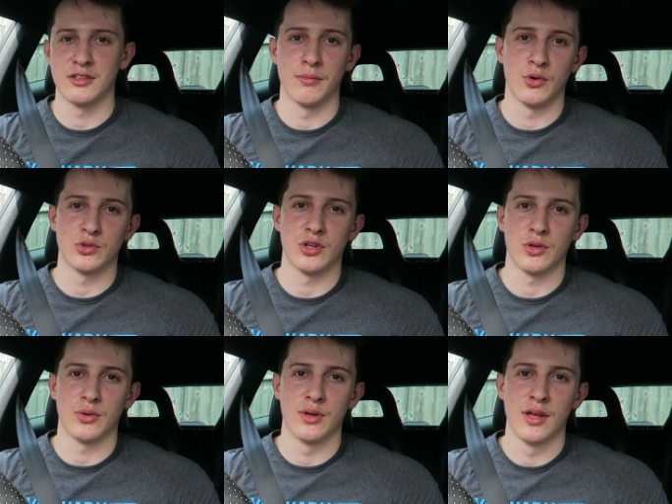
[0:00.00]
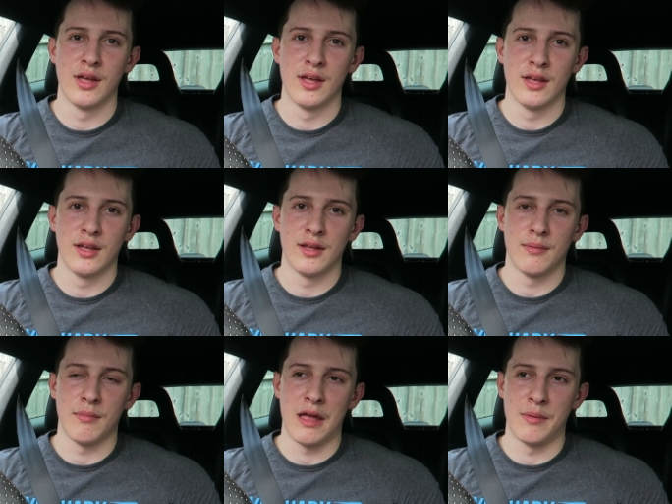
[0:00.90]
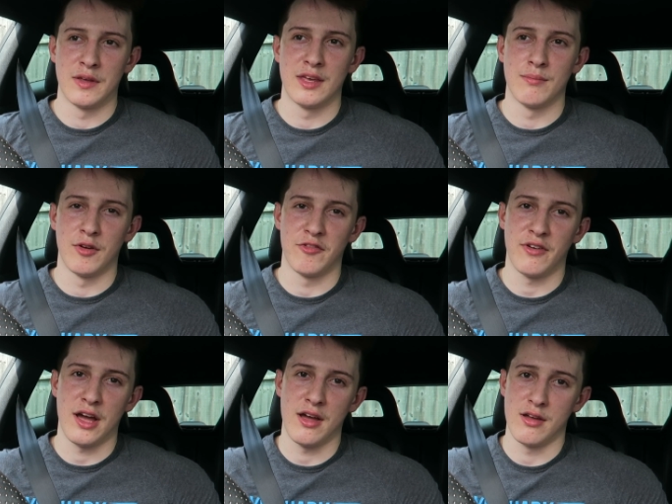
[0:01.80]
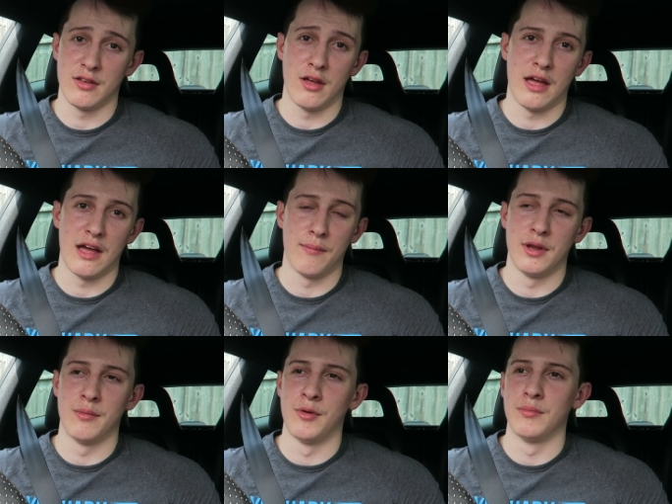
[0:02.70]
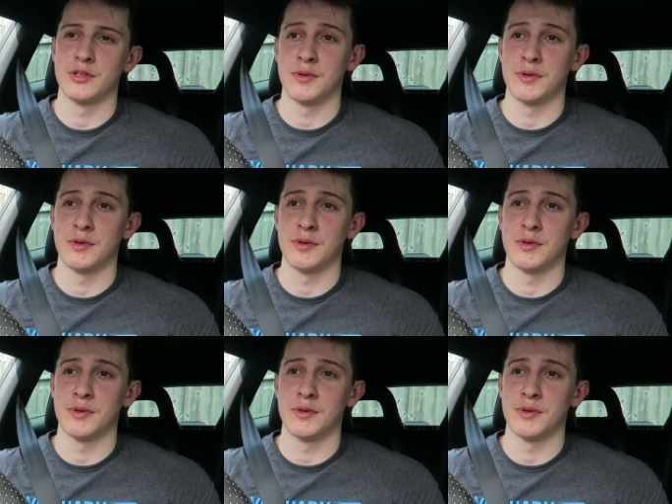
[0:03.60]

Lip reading: system, but also maybe keep my fat at a minimum,